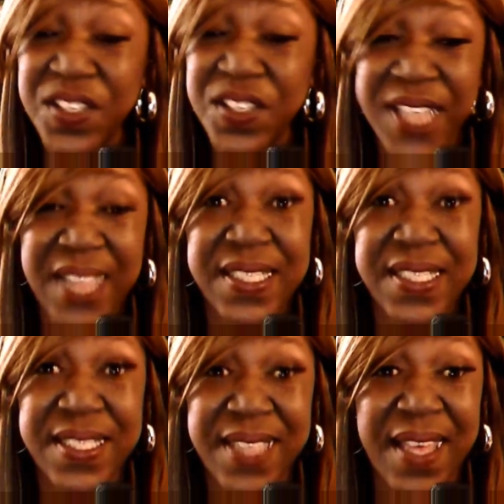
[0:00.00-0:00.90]
it goes
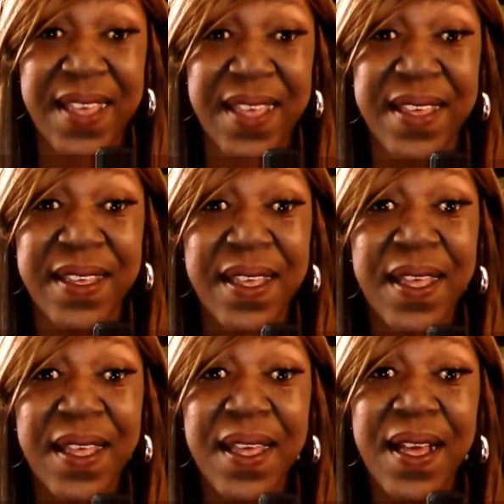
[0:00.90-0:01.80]
on to
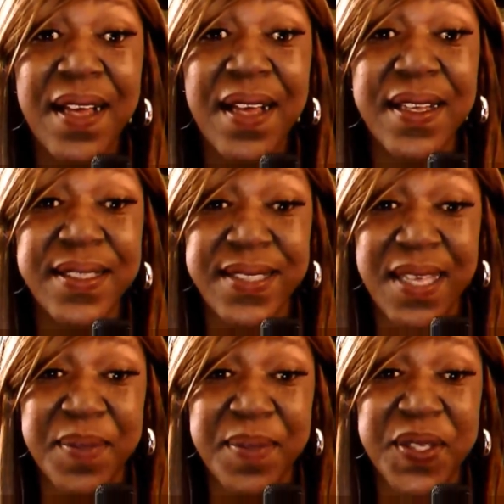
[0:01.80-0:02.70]
say, a
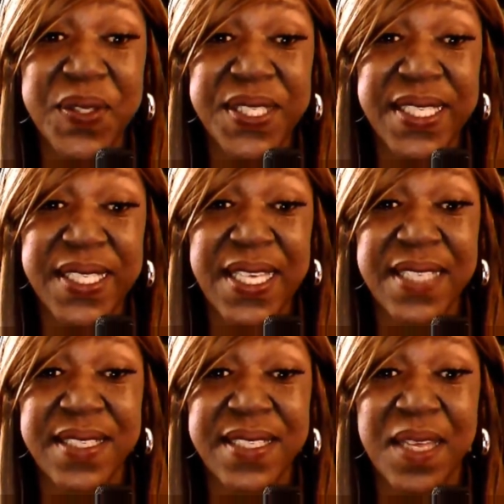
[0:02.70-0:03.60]
W
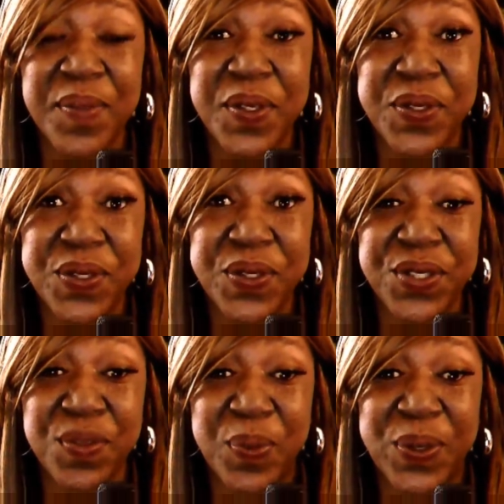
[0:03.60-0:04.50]
C S W
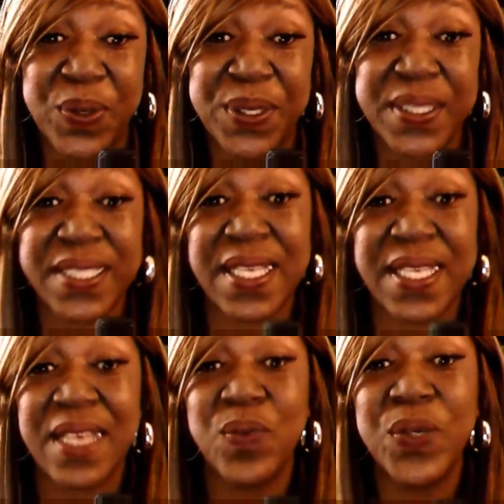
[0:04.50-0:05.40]
news report
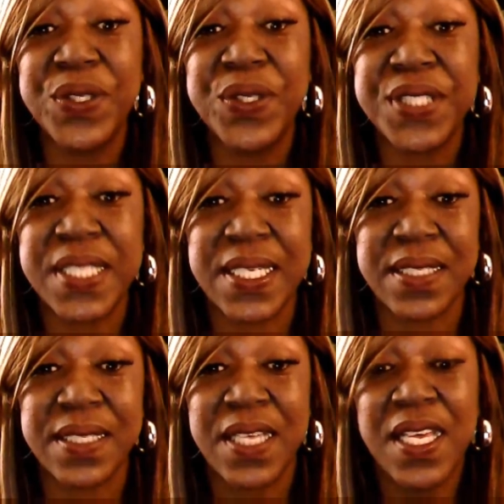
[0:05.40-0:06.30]
said
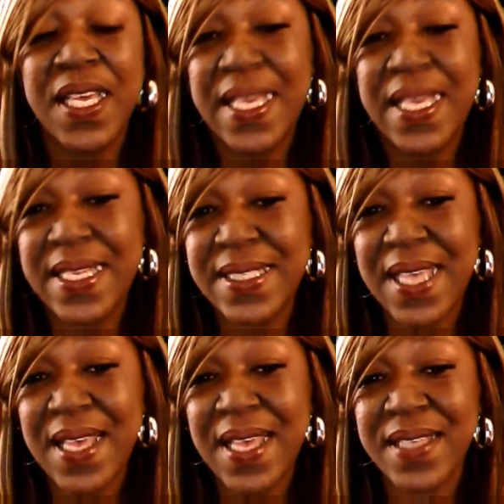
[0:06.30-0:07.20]
Wilson,
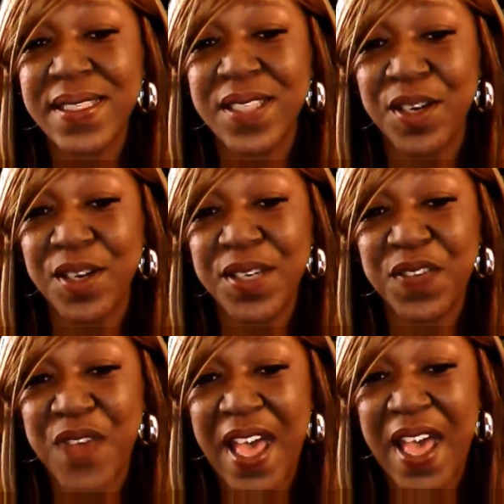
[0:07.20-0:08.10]
it says
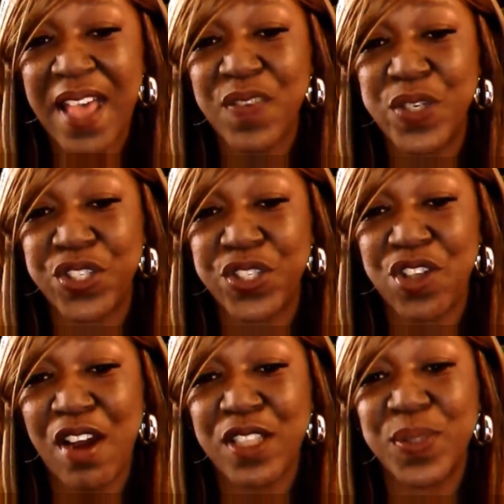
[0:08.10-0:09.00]
thirty-five,
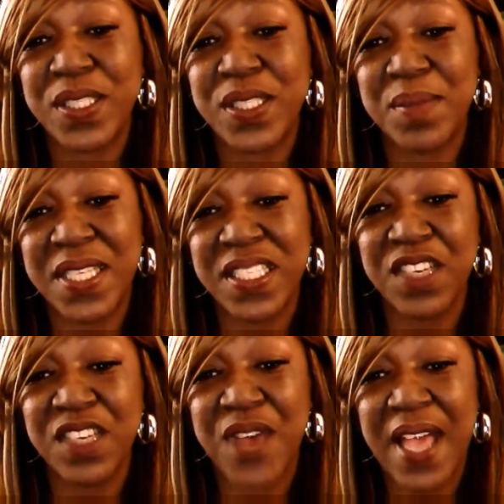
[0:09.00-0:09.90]
was charged with
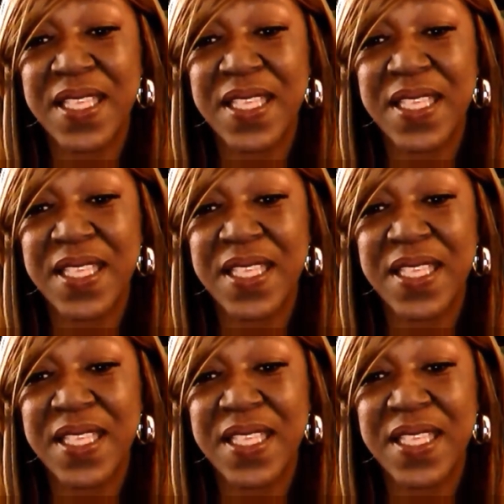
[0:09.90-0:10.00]
domestic